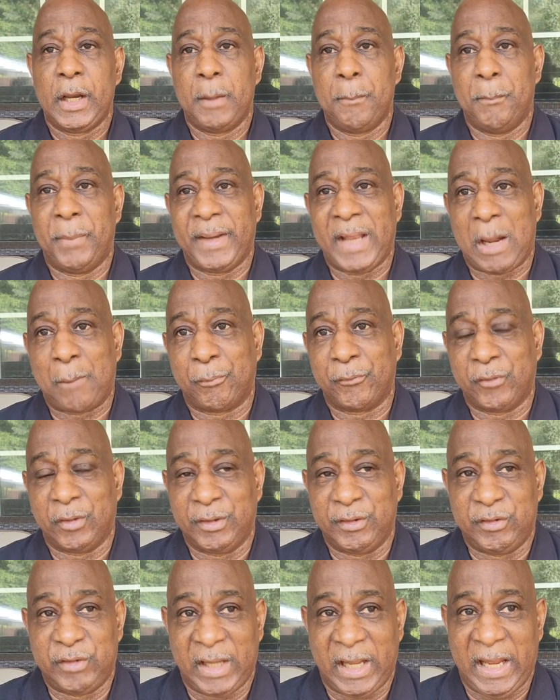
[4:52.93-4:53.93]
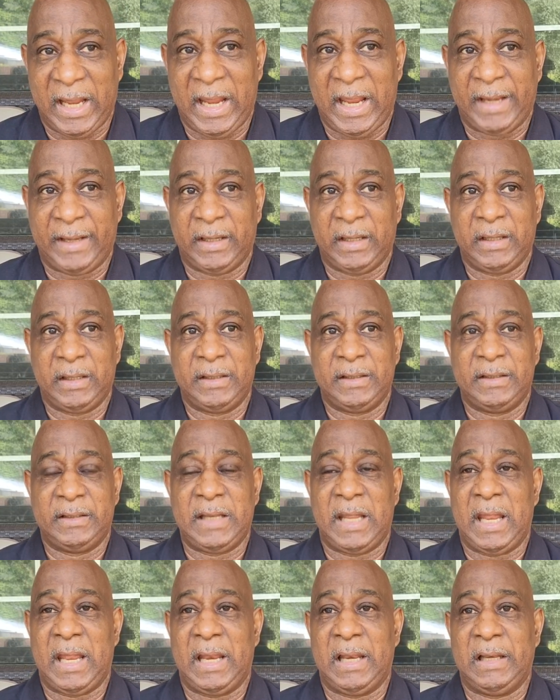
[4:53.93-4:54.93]
But I was a daddy
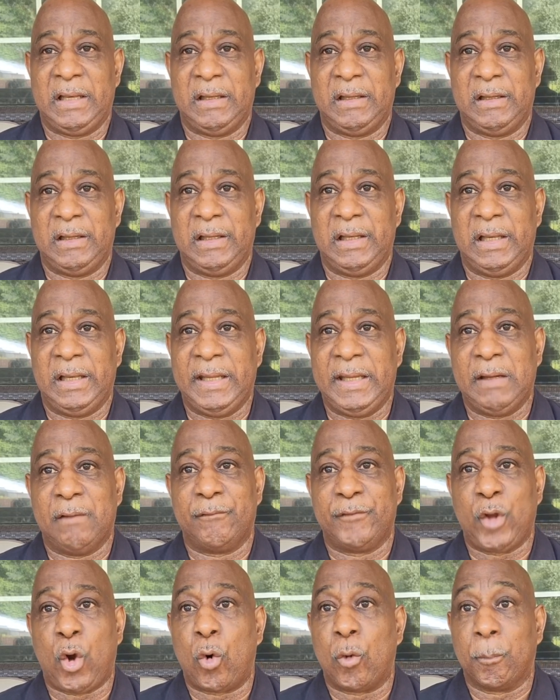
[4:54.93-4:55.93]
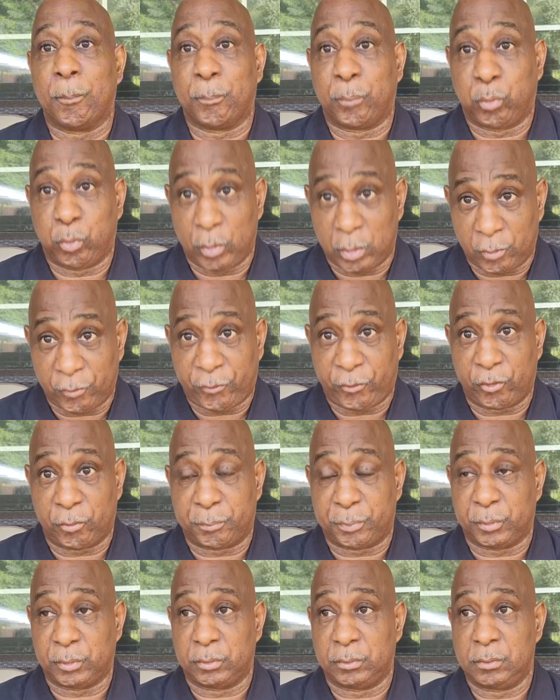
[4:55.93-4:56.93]
that lived on
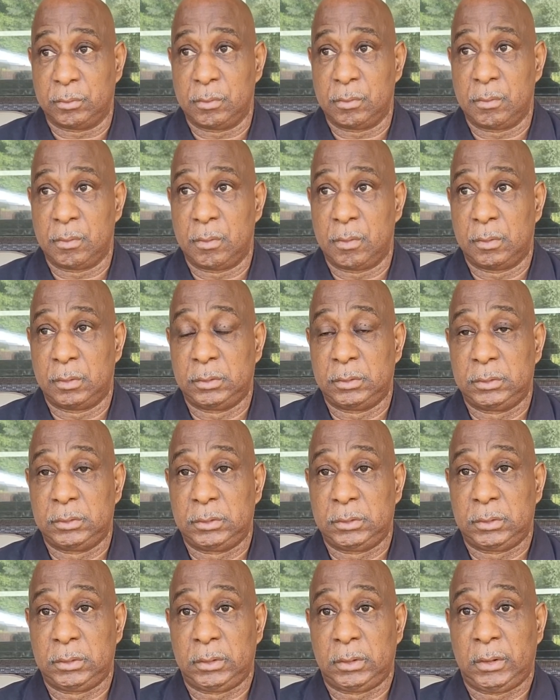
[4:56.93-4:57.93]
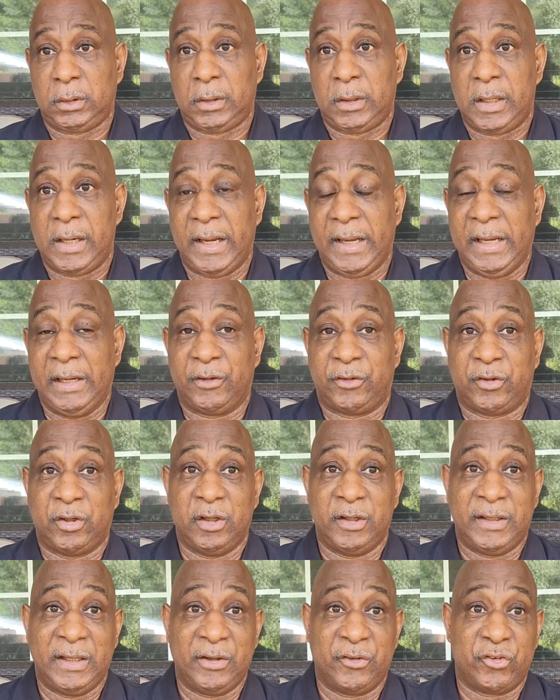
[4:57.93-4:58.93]
principle. And
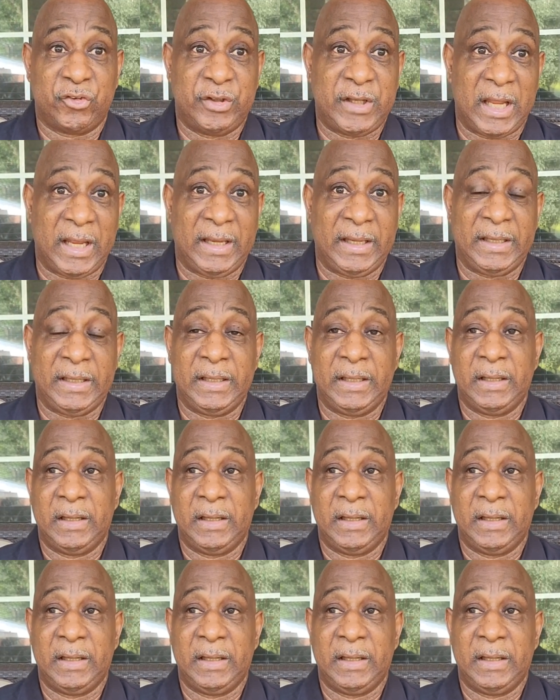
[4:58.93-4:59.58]
to this day,